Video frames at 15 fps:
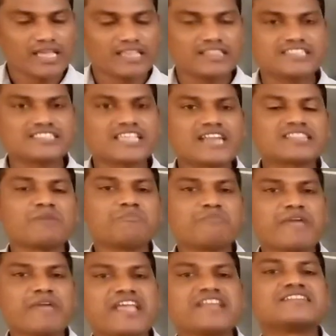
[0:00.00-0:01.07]
These are the
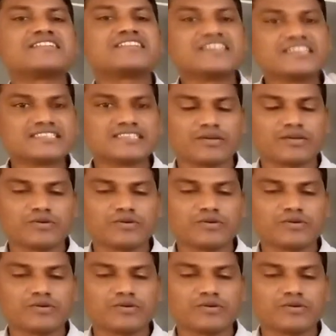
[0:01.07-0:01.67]
main reason.